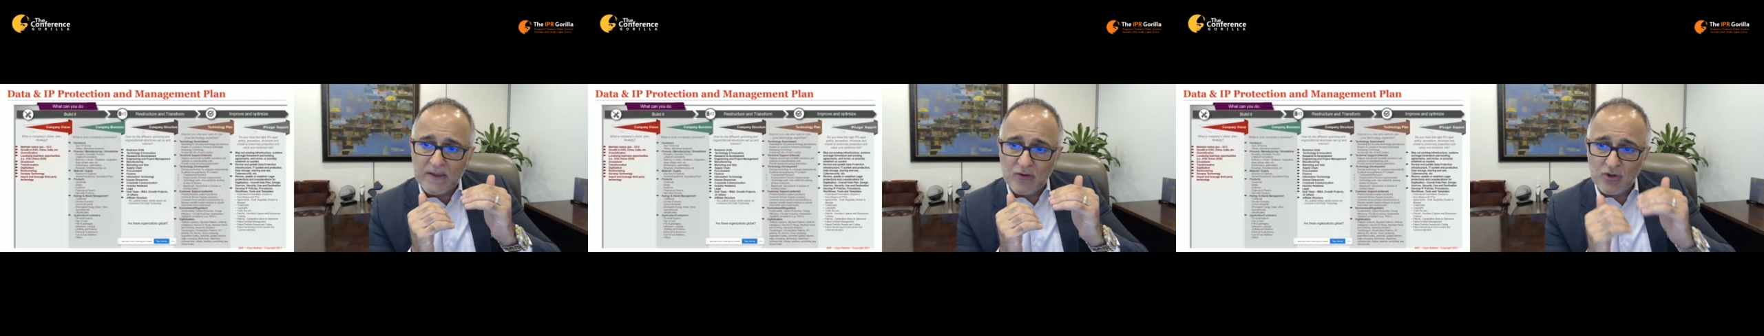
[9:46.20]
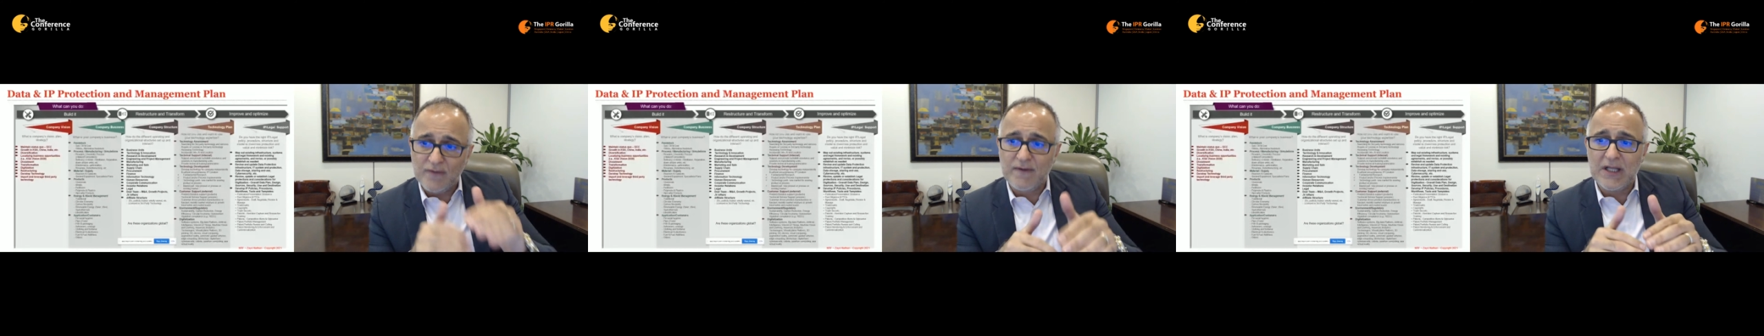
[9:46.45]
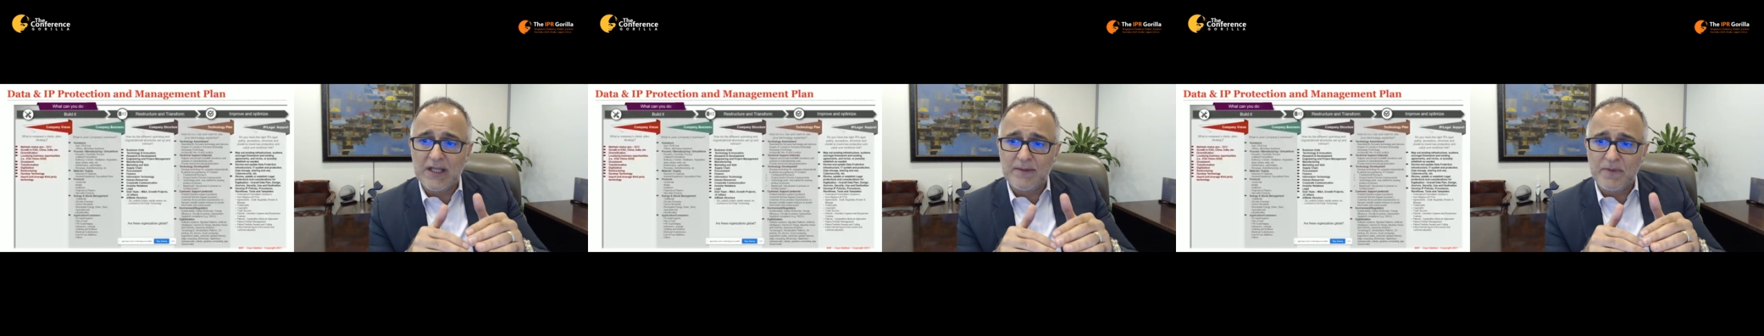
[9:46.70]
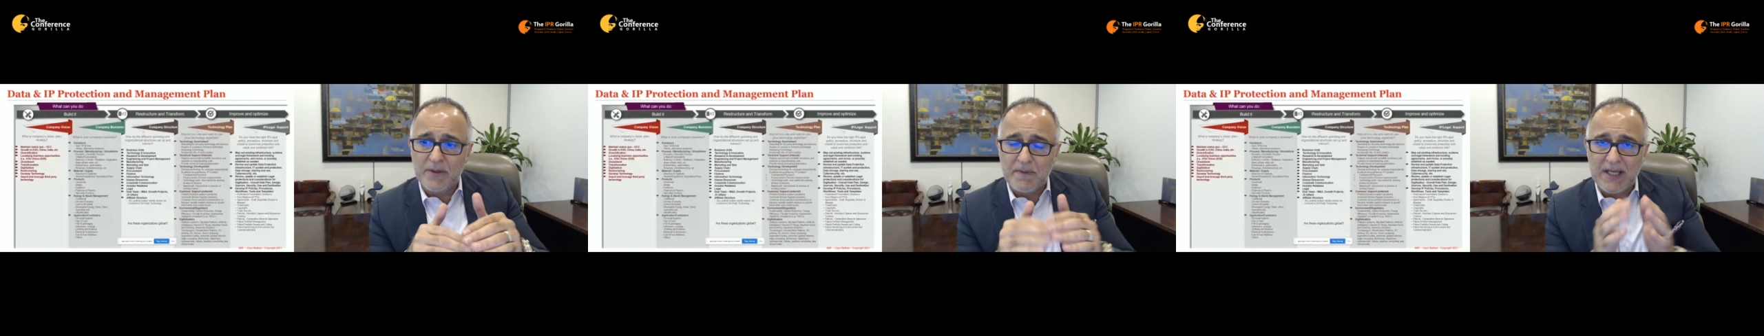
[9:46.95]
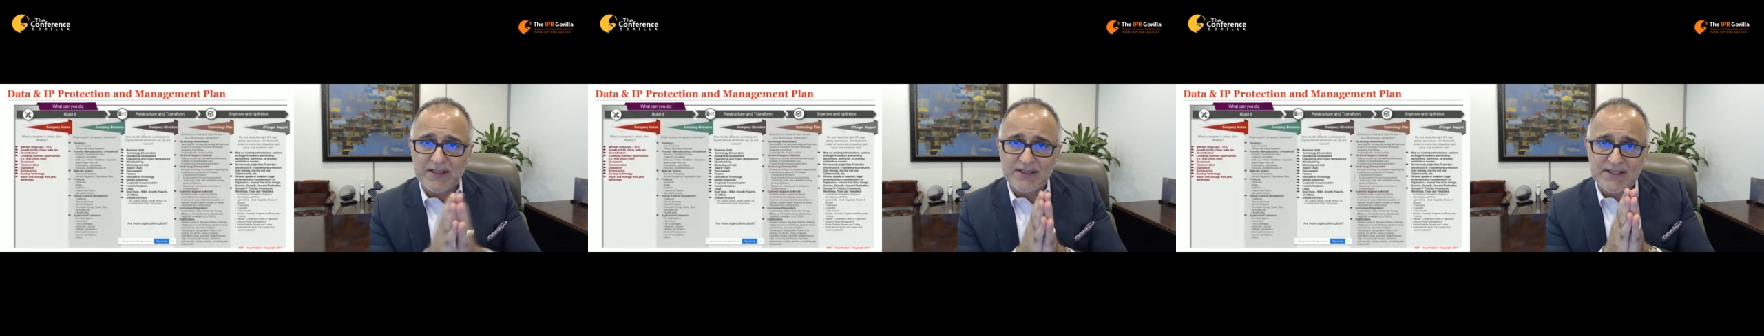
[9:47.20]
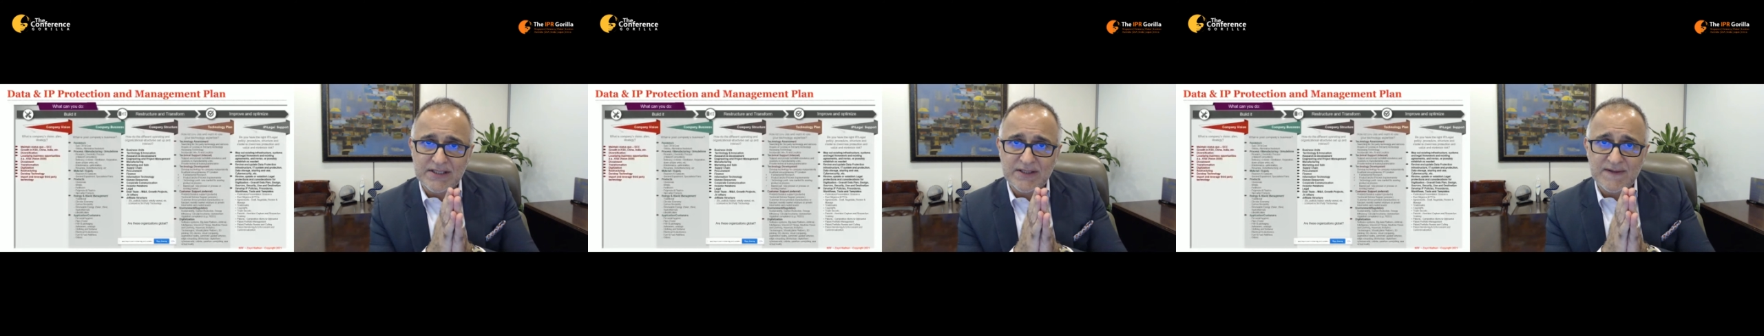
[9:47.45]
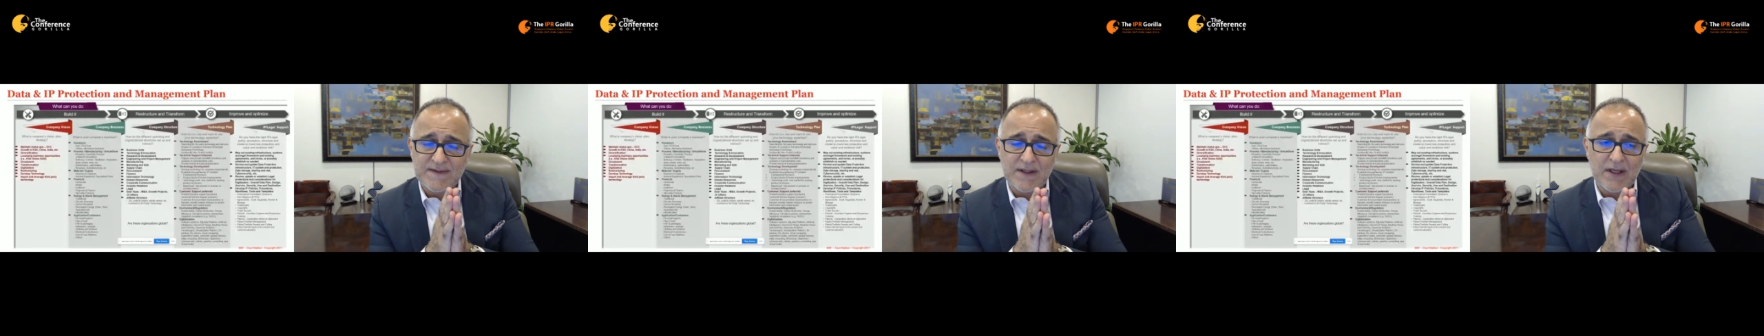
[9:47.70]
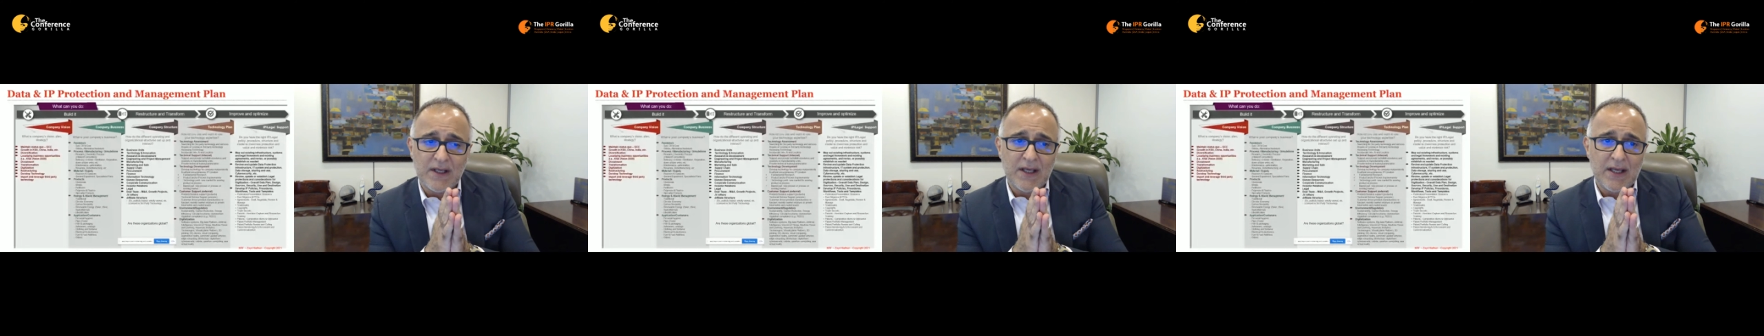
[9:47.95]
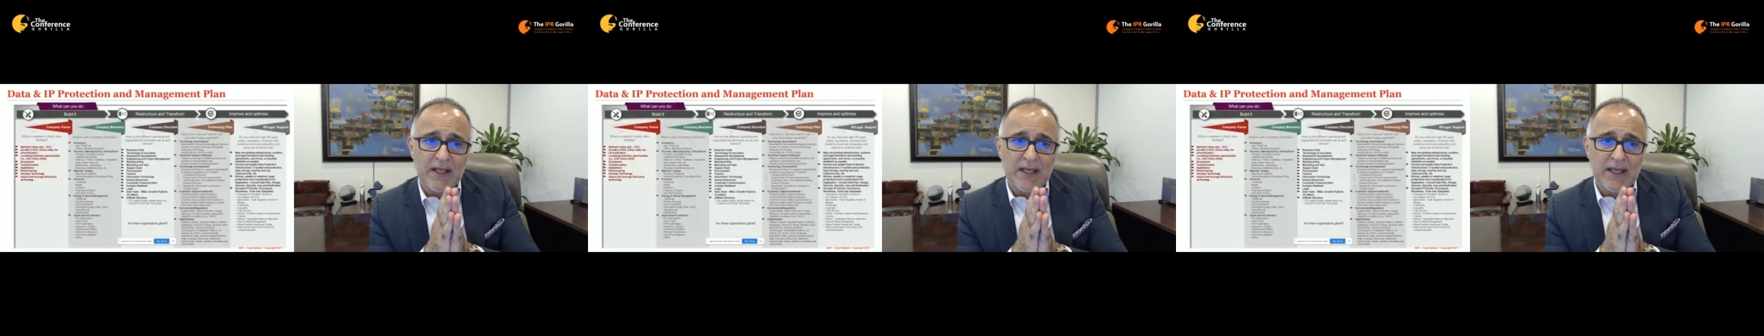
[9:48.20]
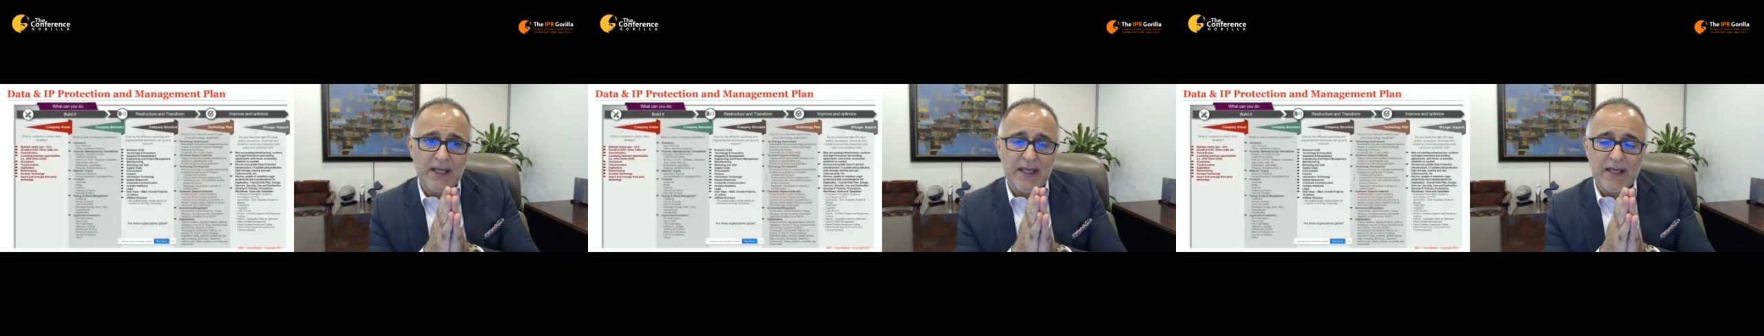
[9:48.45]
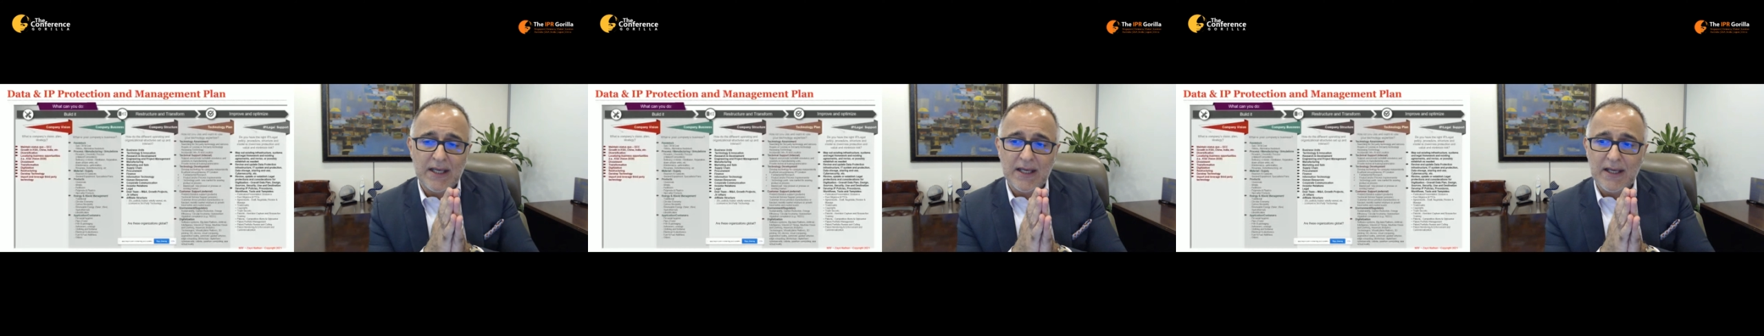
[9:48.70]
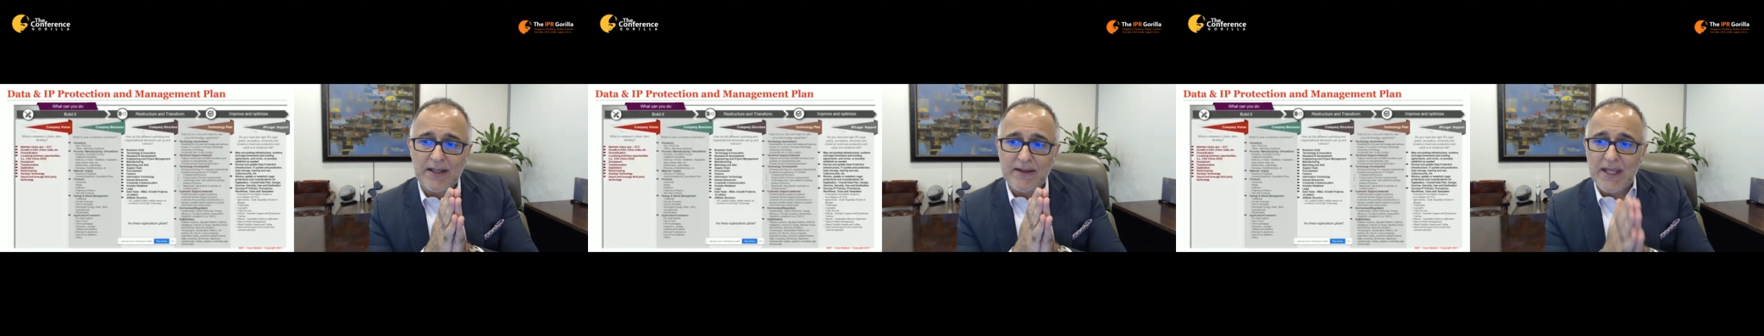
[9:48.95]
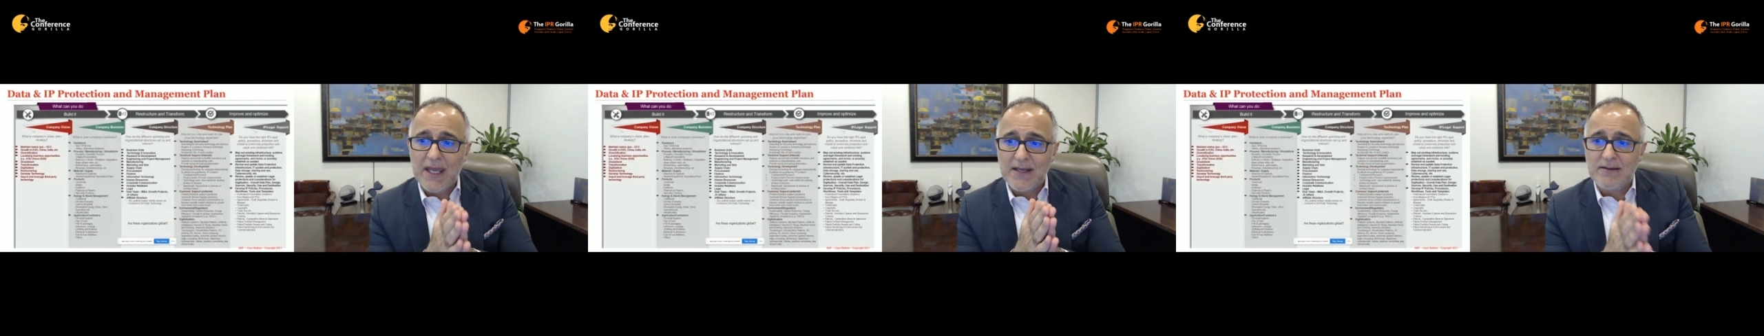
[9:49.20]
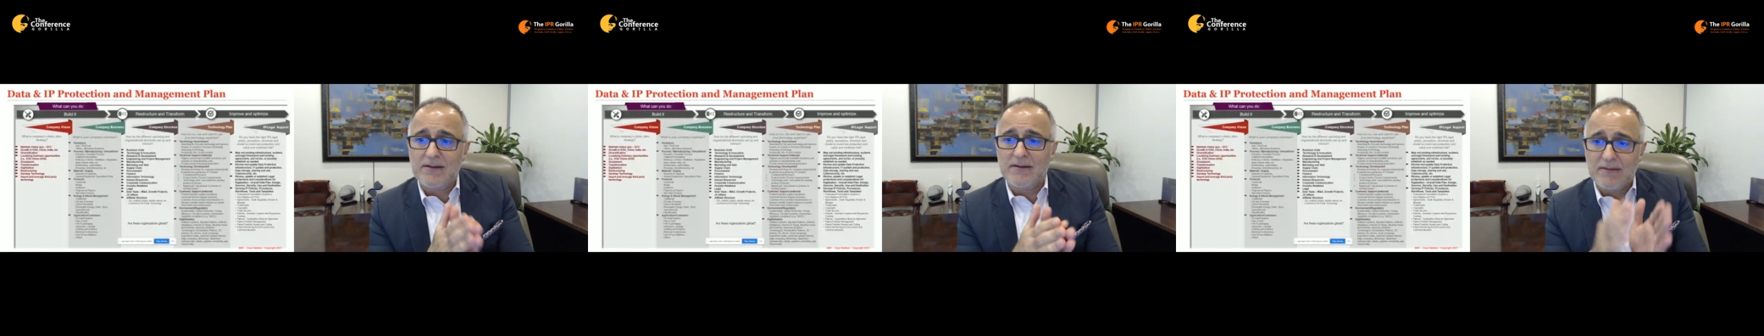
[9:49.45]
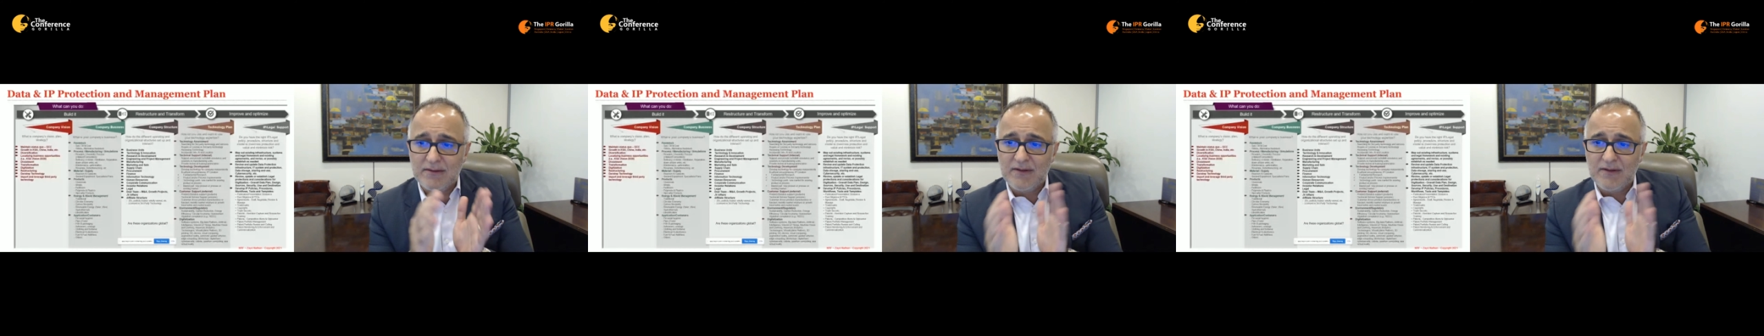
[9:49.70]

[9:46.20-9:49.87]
You develop the policies, then